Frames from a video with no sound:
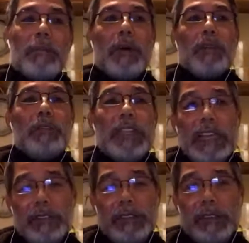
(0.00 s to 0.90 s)
But when
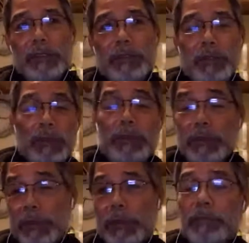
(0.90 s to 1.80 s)

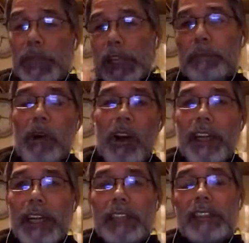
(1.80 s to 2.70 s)
we would break
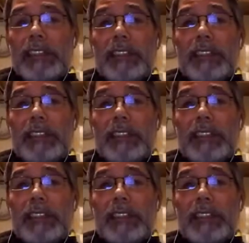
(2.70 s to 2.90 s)
apart and